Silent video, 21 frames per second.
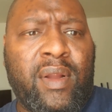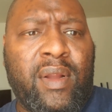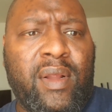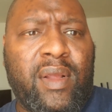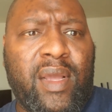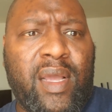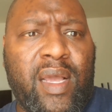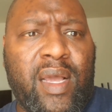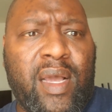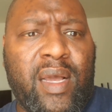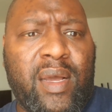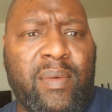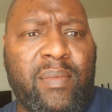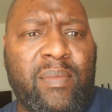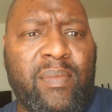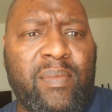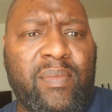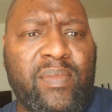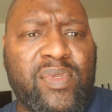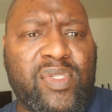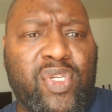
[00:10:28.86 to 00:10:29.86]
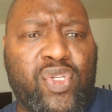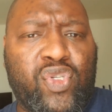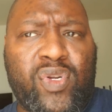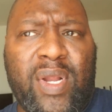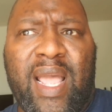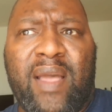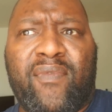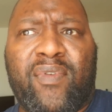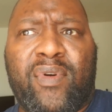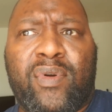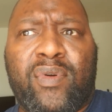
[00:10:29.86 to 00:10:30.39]
to
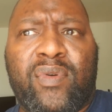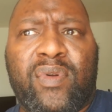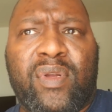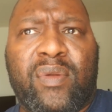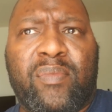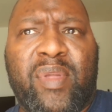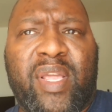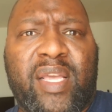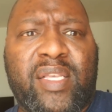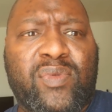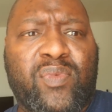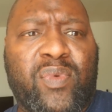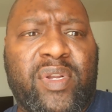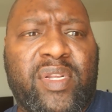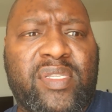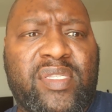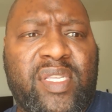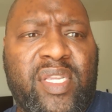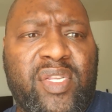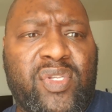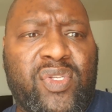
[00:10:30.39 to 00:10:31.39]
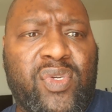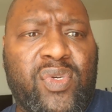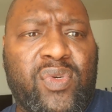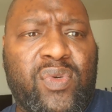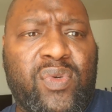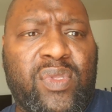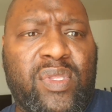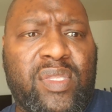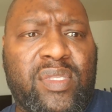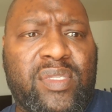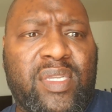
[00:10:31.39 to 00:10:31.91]
travel because we're essential,